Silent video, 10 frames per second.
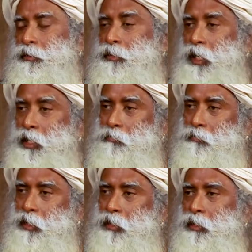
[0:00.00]

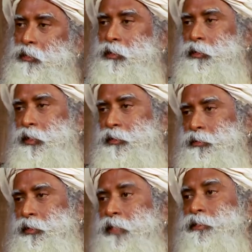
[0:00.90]
time and
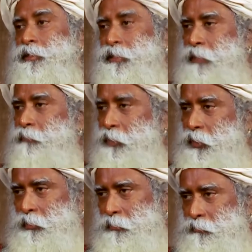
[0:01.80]
nothingness as the same
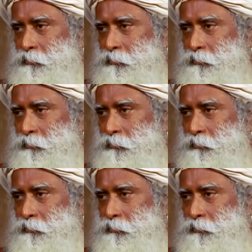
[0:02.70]
thing.